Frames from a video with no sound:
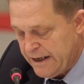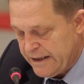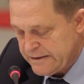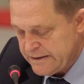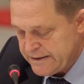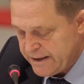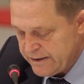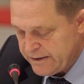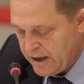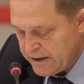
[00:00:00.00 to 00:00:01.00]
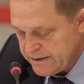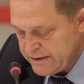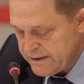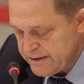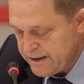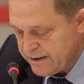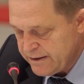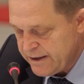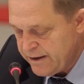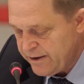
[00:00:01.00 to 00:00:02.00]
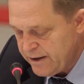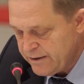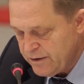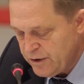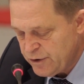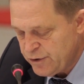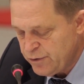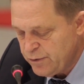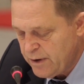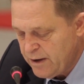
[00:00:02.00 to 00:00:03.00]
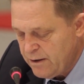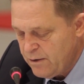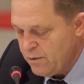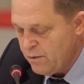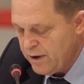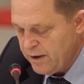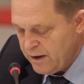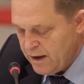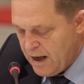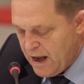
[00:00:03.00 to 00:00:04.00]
as the RCC Secretariat to 1.